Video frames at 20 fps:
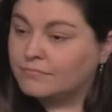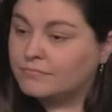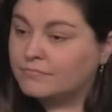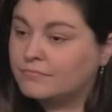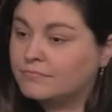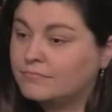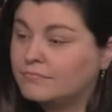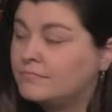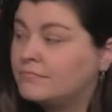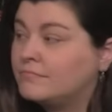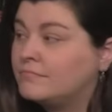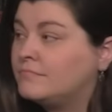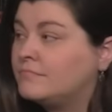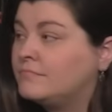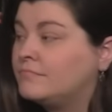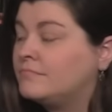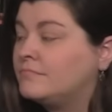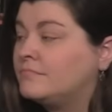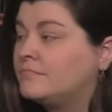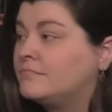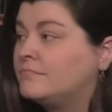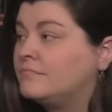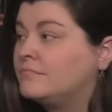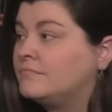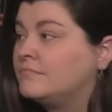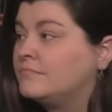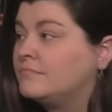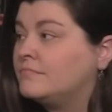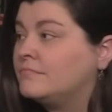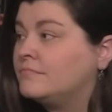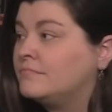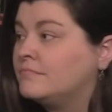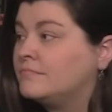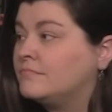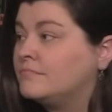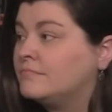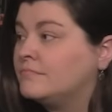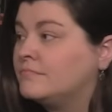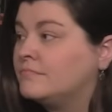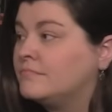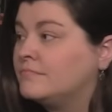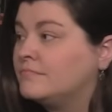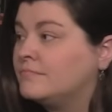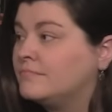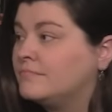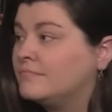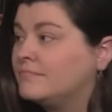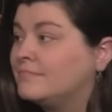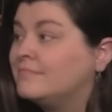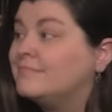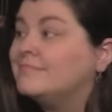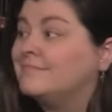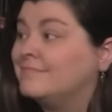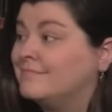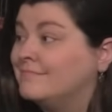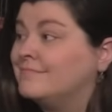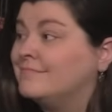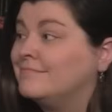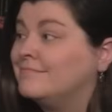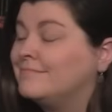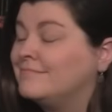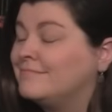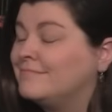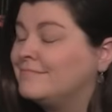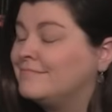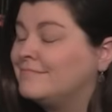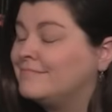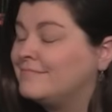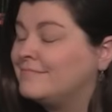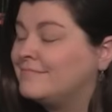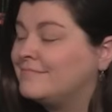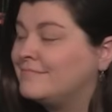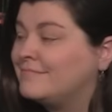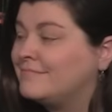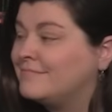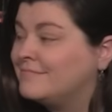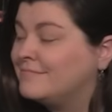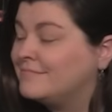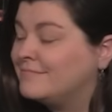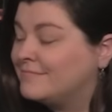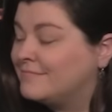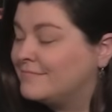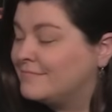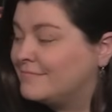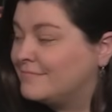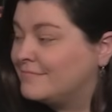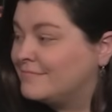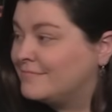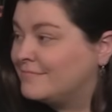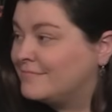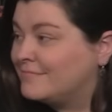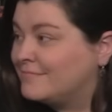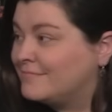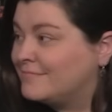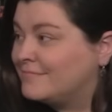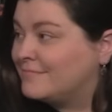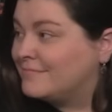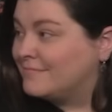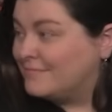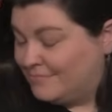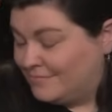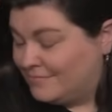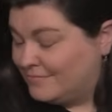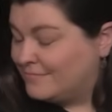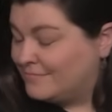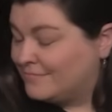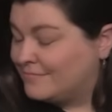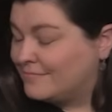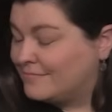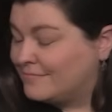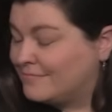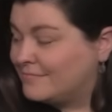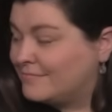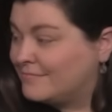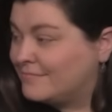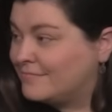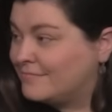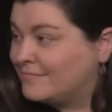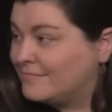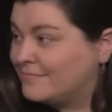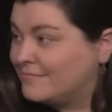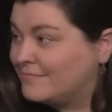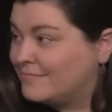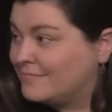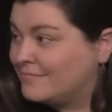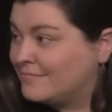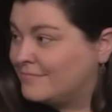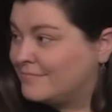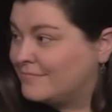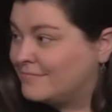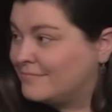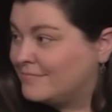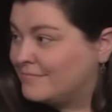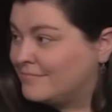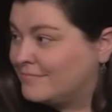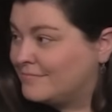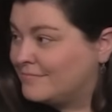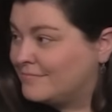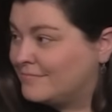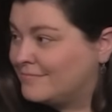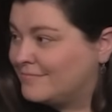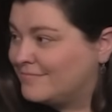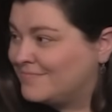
This person isn't speaking.